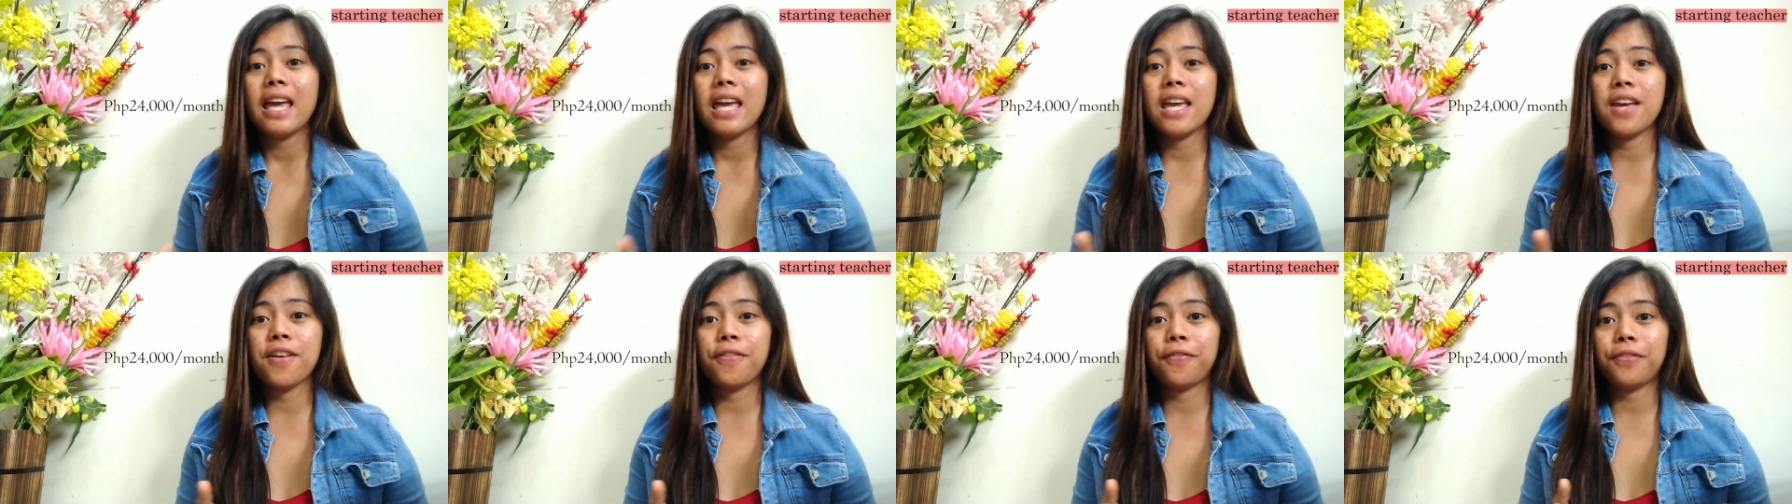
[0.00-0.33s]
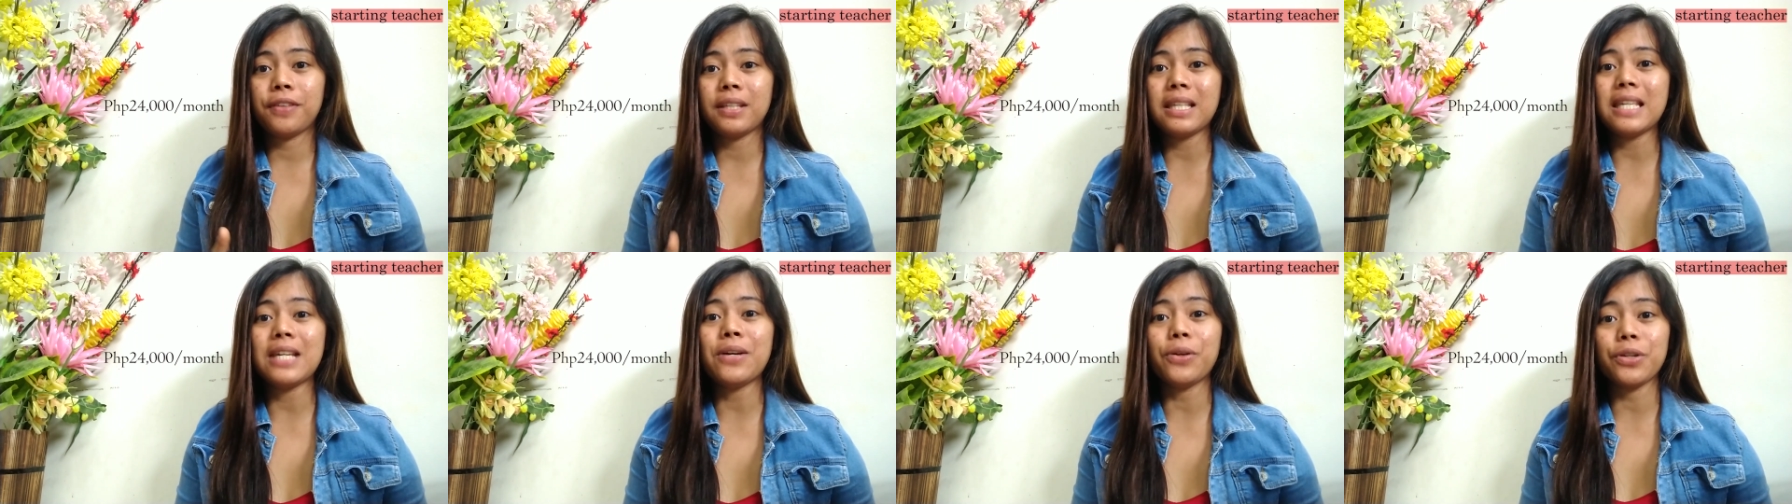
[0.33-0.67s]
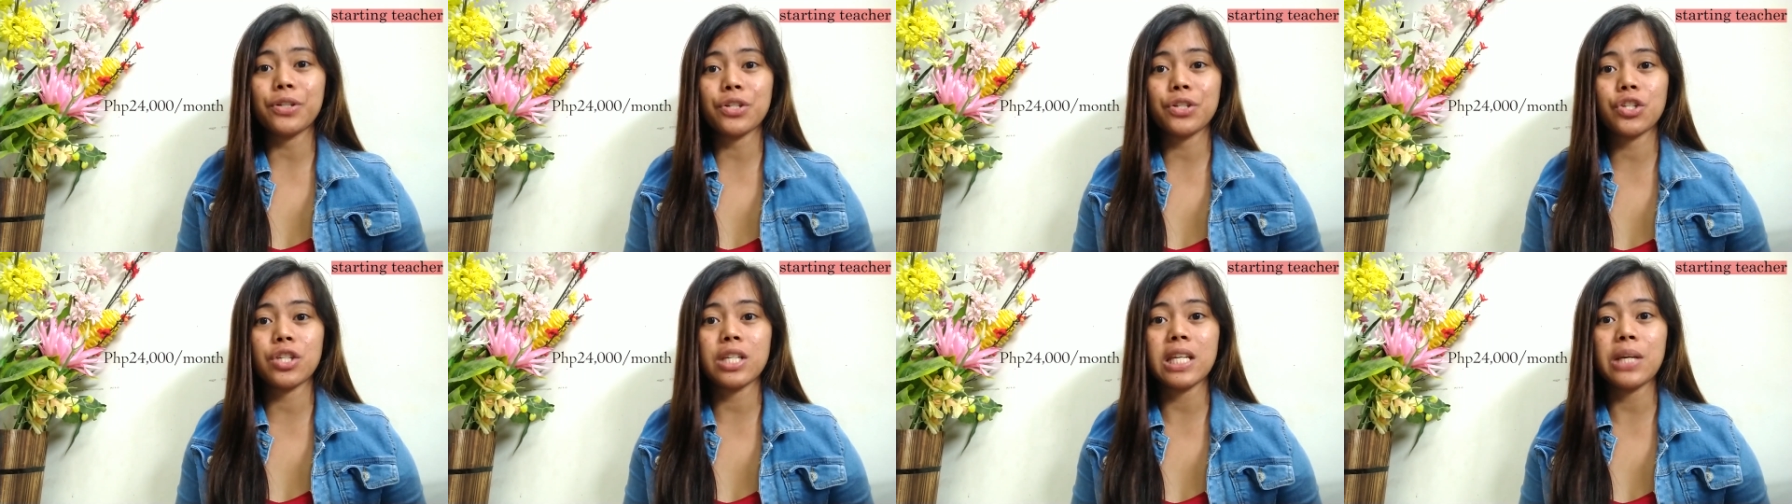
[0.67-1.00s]
if he
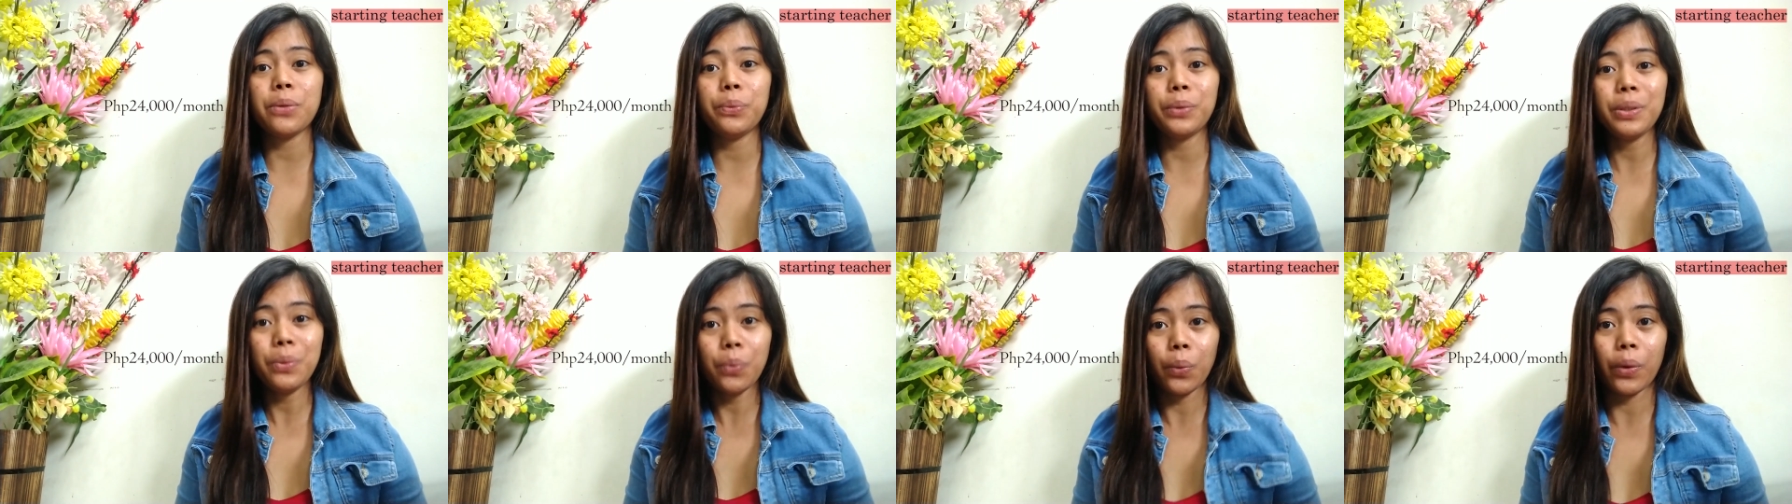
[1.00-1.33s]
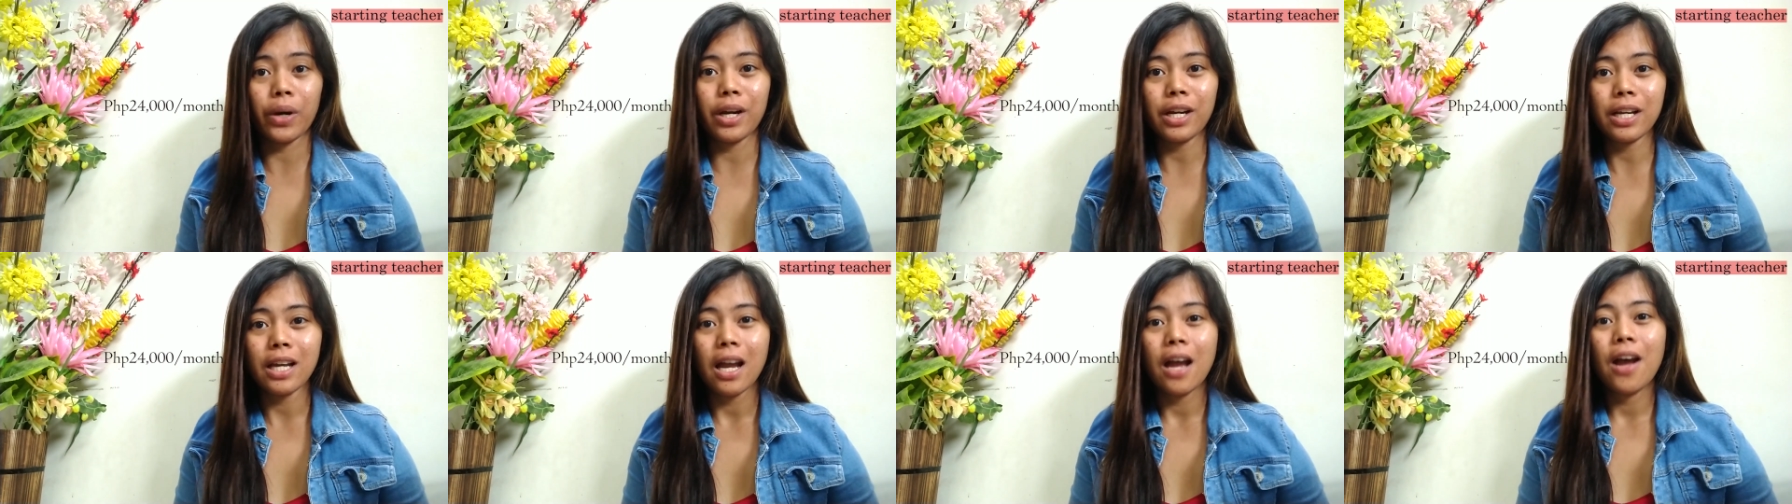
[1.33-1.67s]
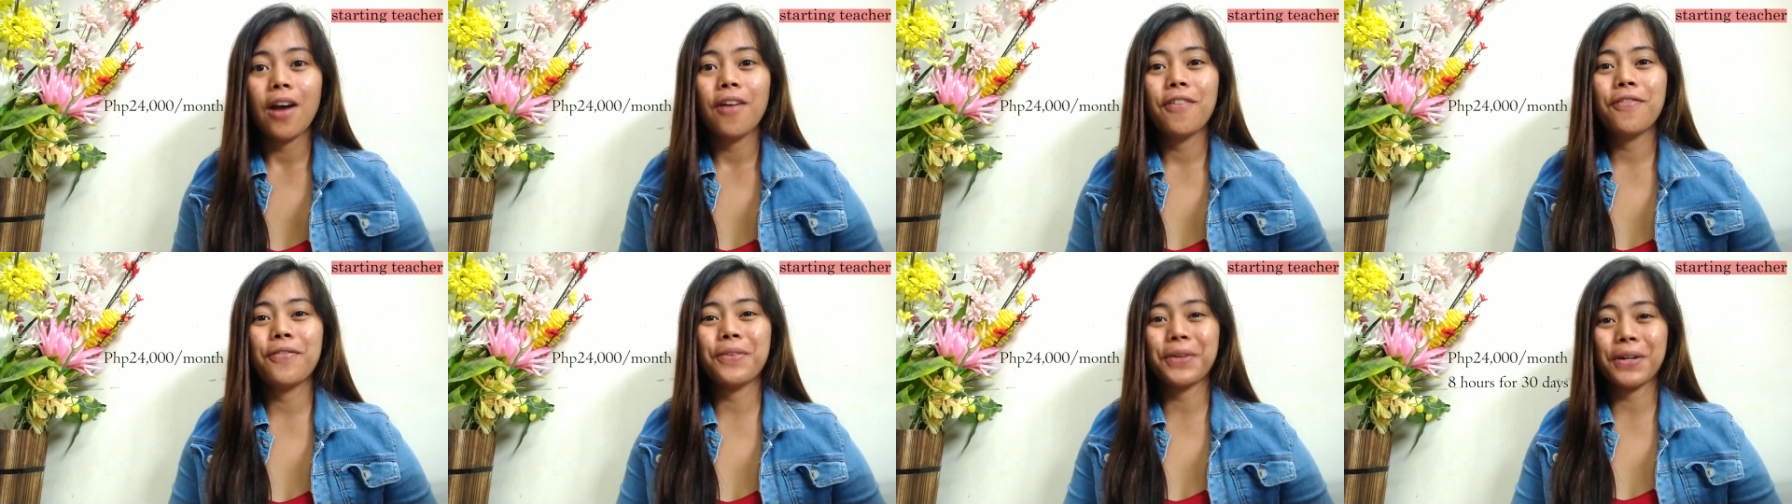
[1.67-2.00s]
or she would work
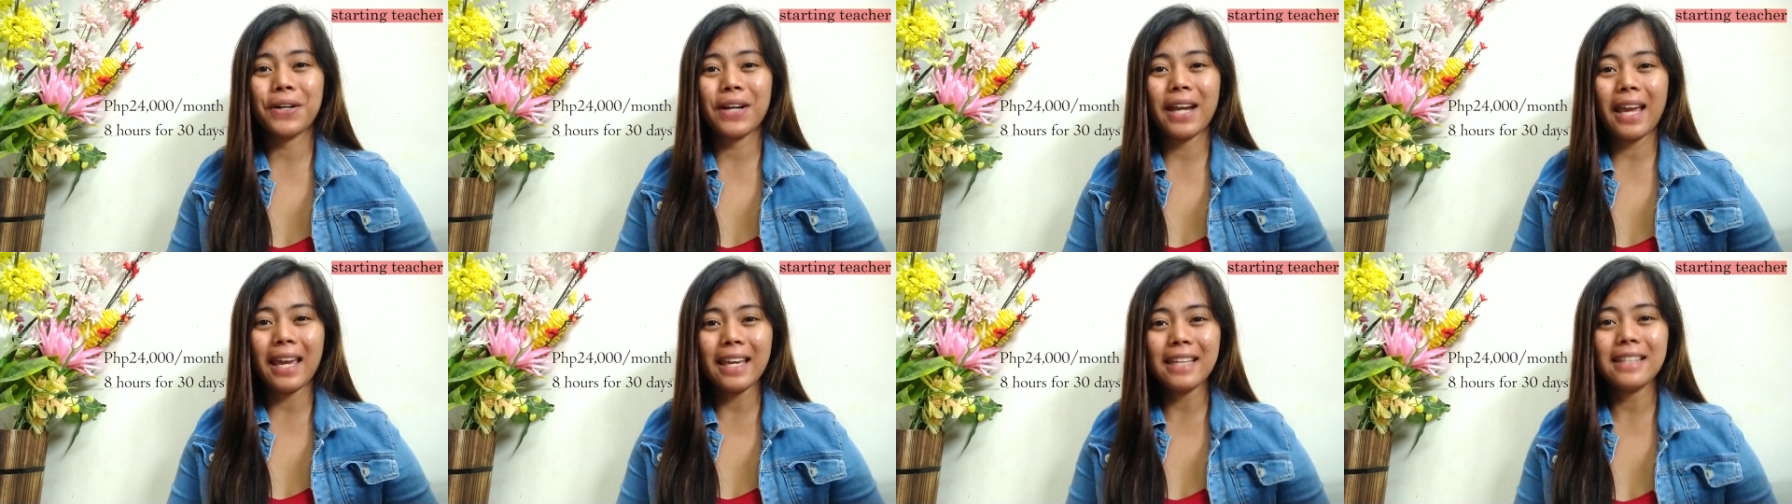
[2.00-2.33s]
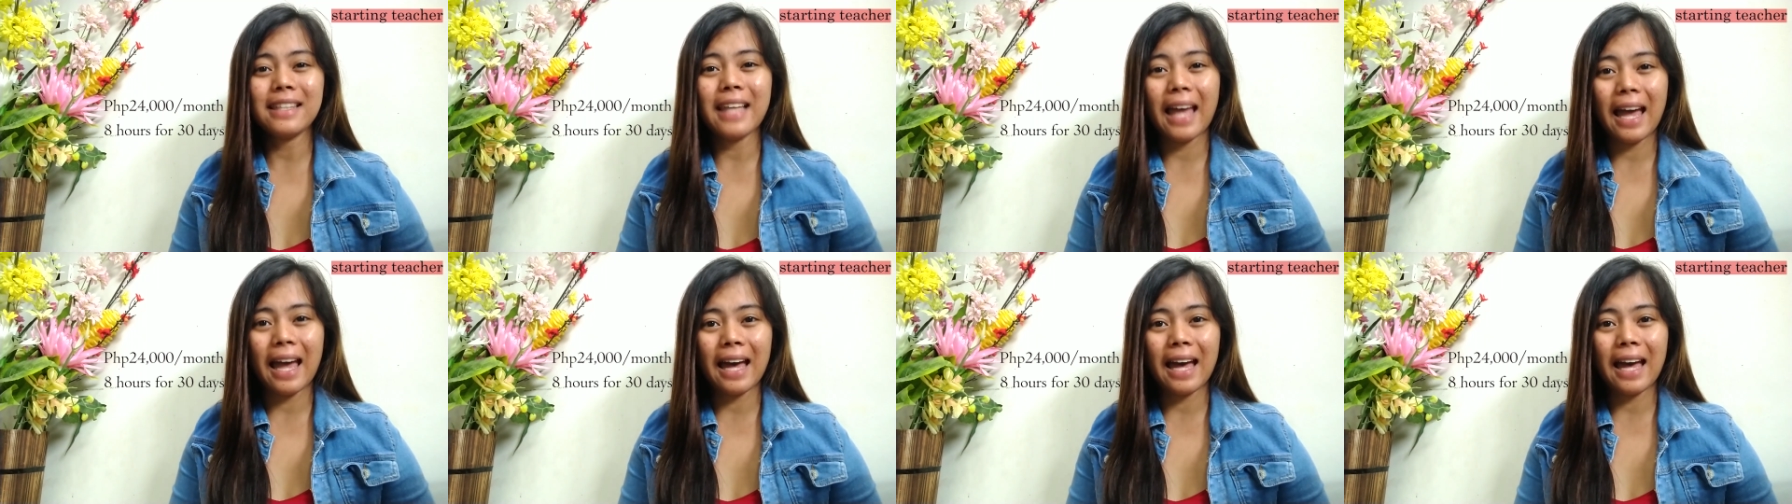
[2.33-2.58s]
for 8